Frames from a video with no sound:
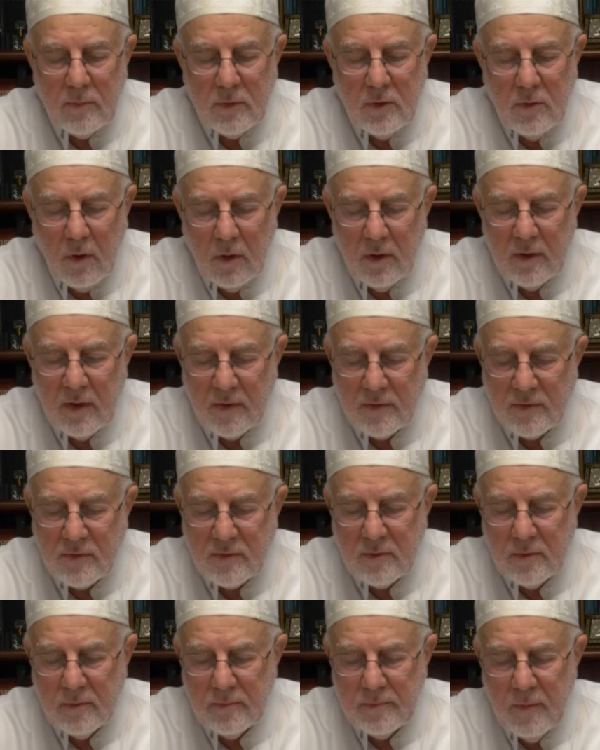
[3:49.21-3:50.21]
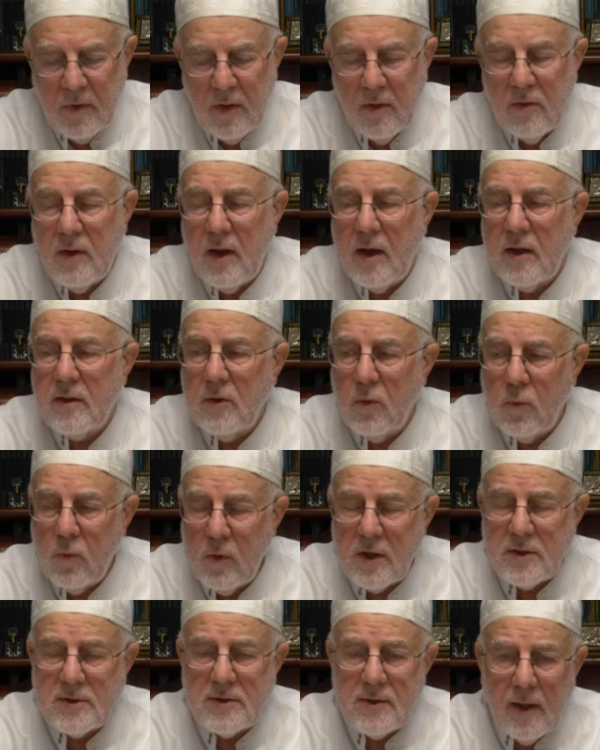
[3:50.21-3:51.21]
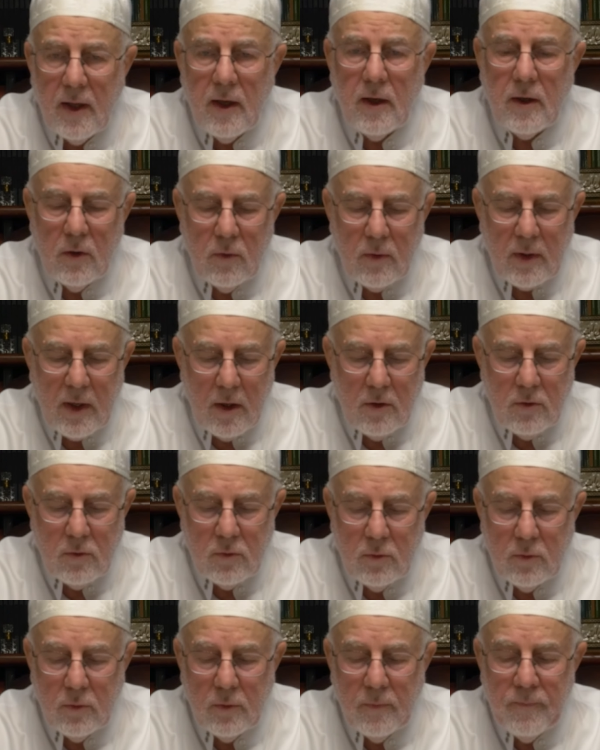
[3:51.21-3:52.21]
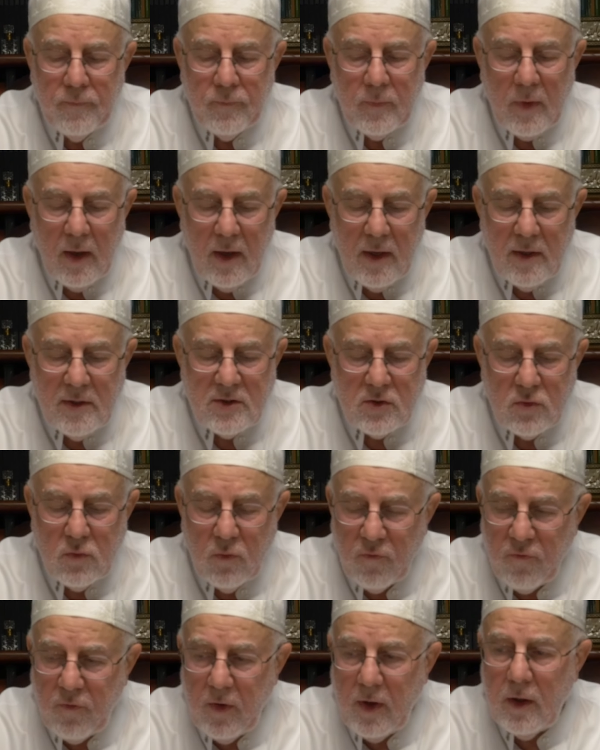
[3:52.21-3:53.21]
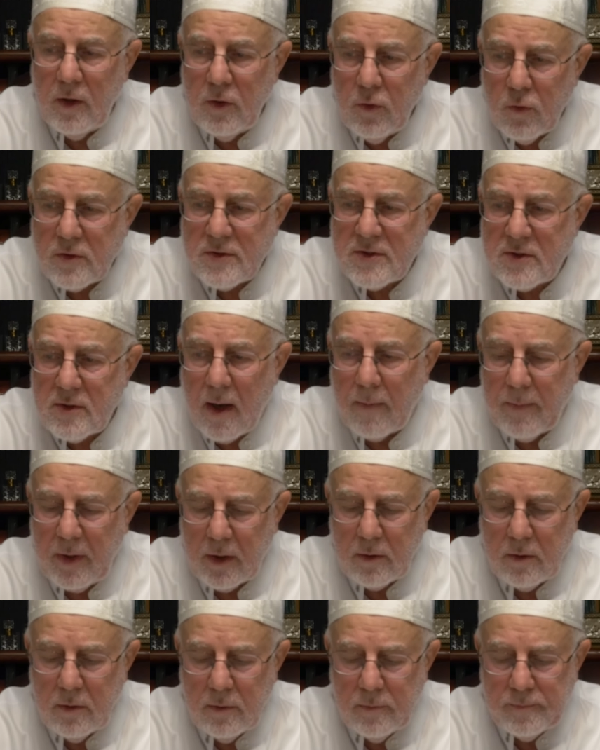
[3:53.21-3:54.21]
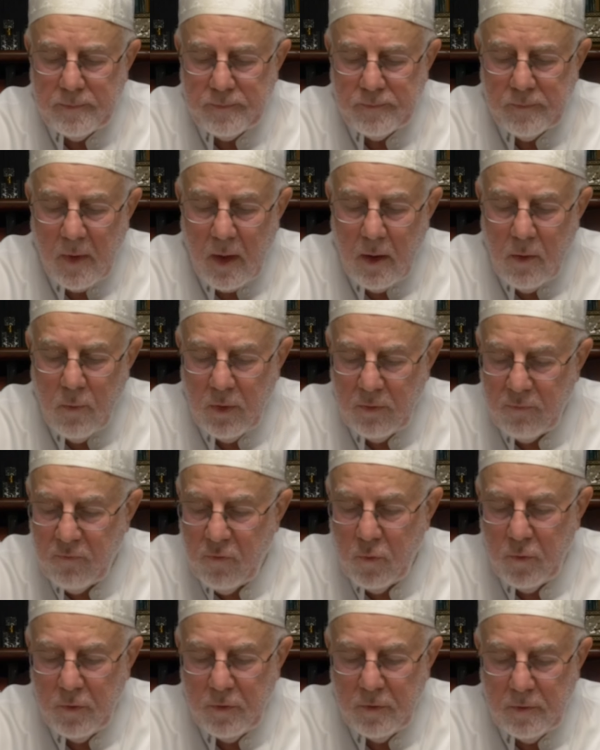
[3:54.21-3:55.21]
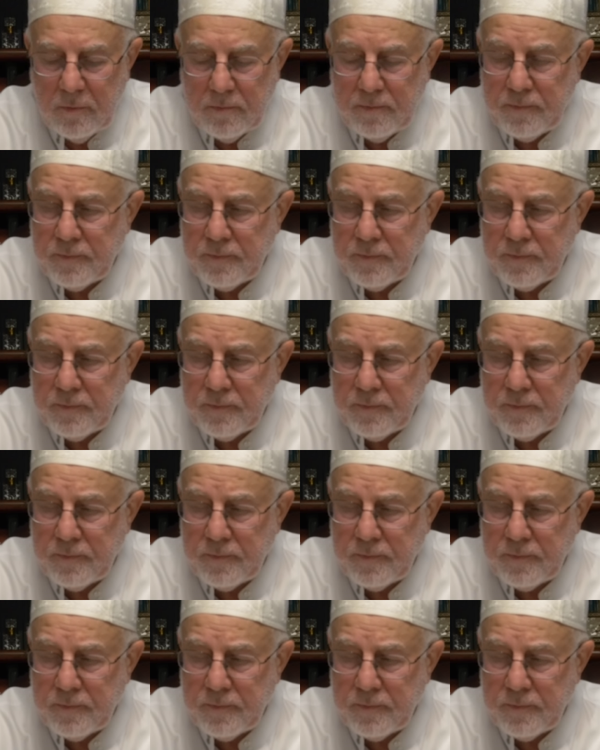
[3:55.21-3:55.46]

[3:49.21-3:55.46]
told us that the worst thing you can do is to fill your stomach with food.